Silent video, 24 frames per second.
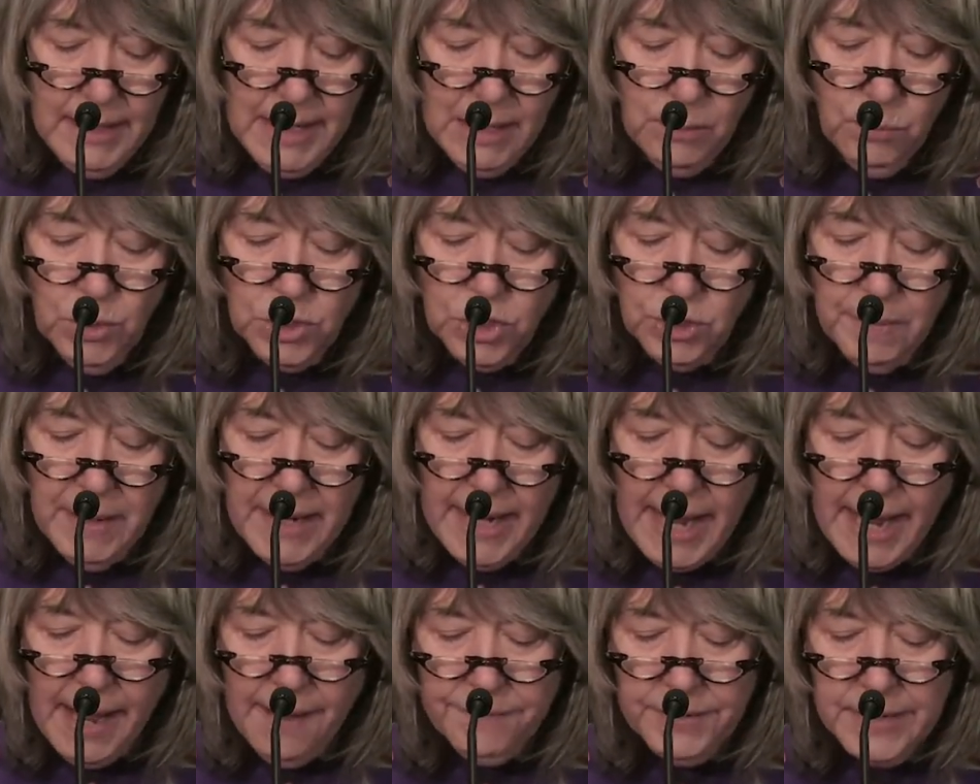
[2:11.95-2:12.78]
and which
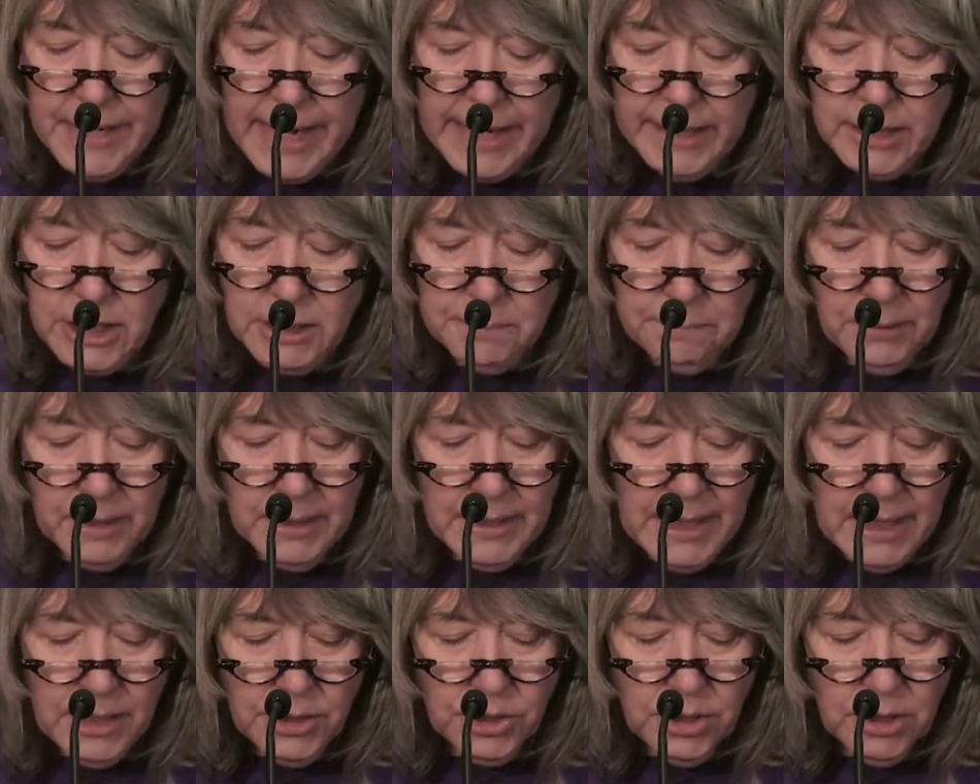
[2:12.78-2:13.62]
may have an
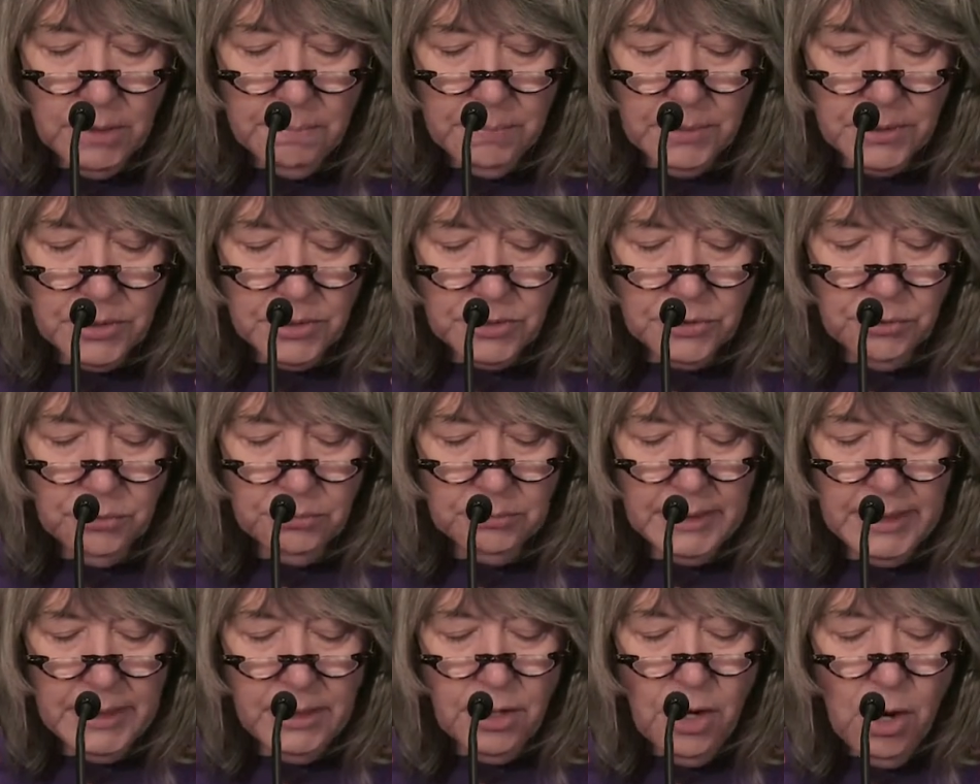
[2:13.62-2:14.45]
explanation but
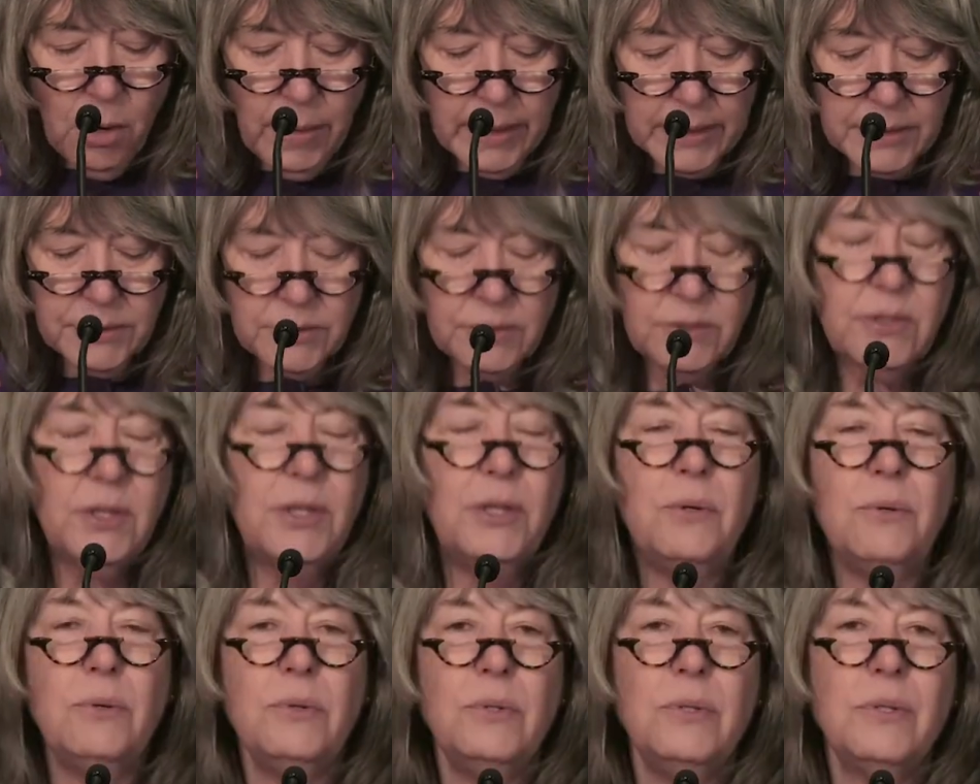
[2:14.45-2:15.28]
certainly no
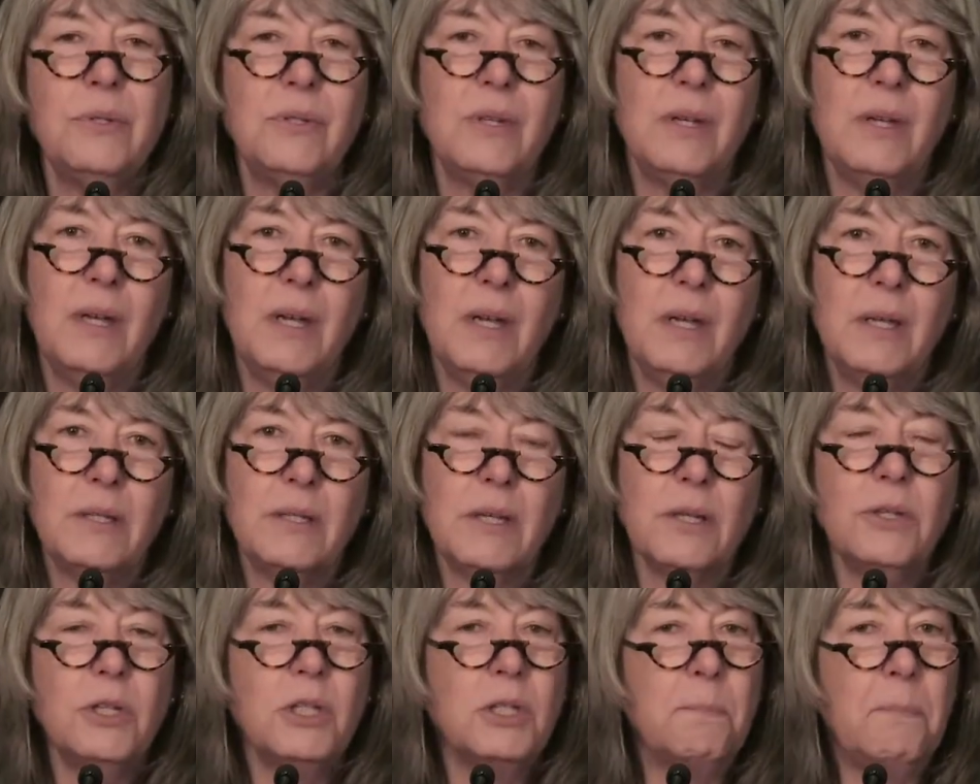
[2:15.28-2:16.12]
excuse,
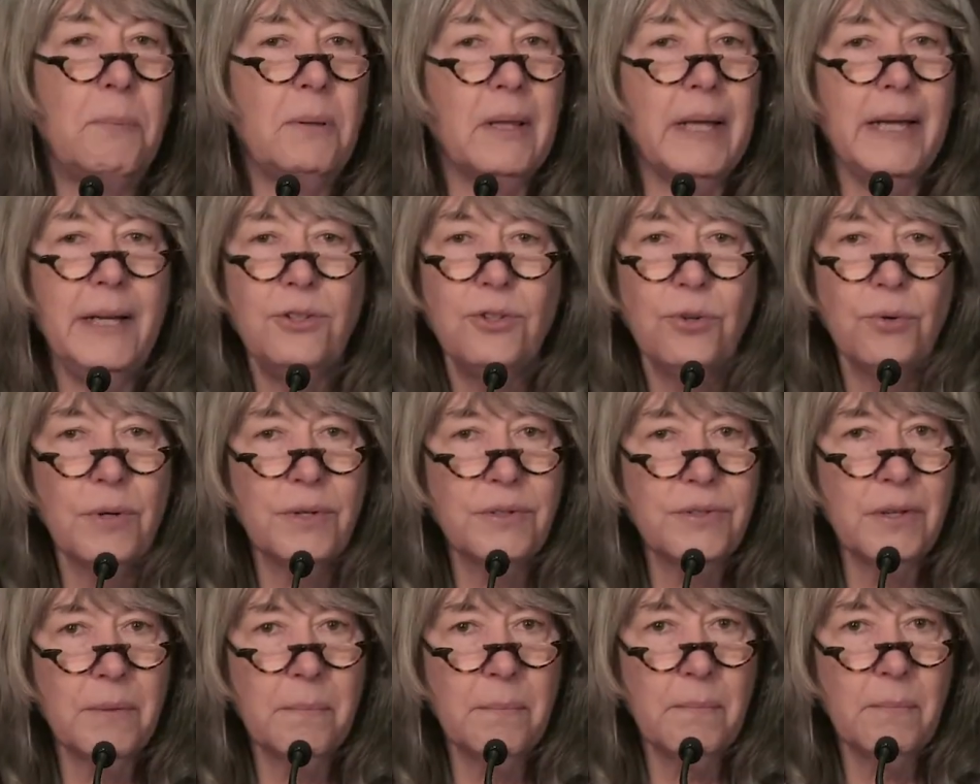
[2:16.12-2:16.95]
such as
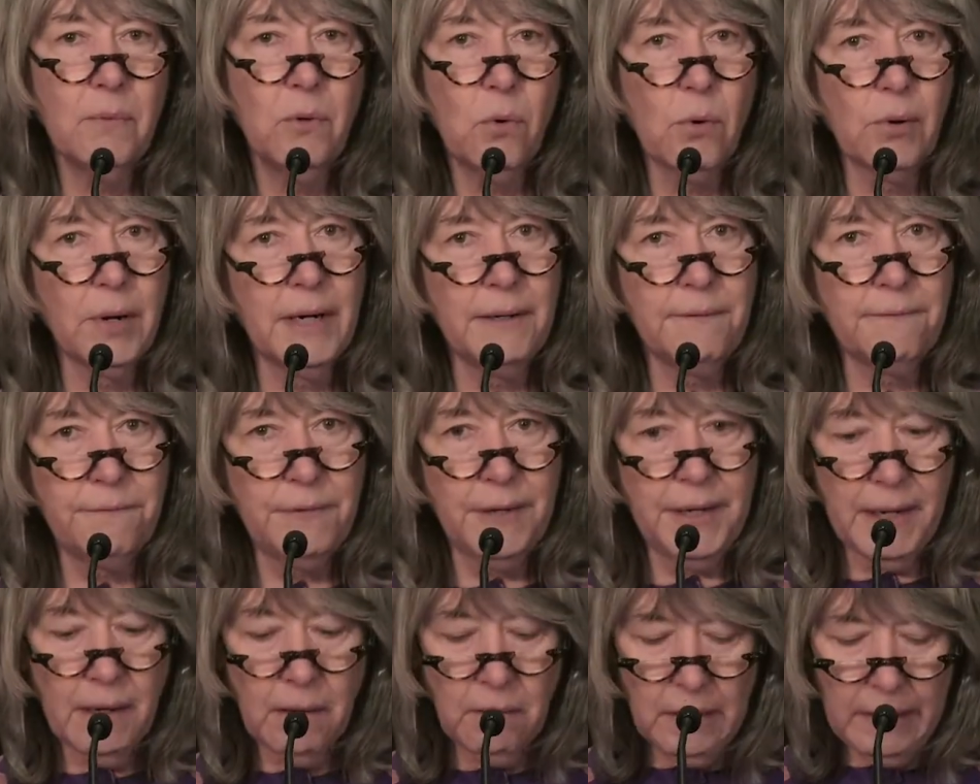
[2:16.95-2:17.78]
plagiarism or
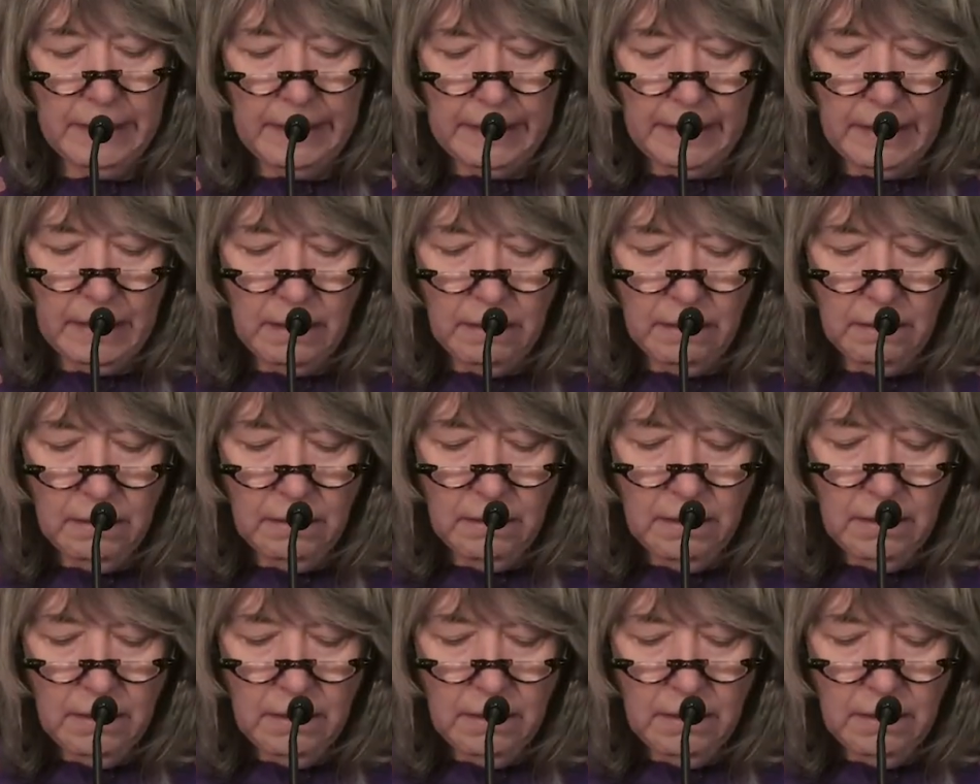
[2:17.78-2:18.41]
infidelity.